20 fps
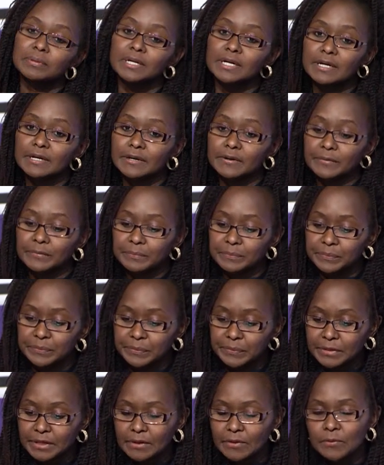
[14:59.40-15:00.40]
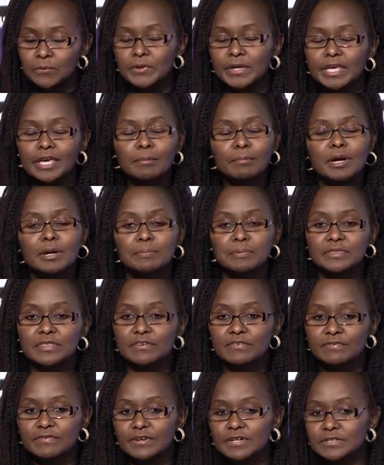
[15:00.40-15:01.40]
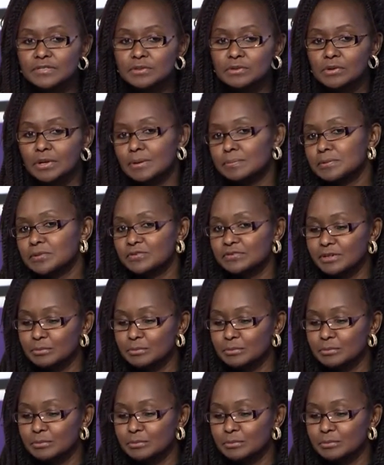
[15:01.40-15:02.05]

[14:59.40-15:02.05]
uh, we came up with the first draft of a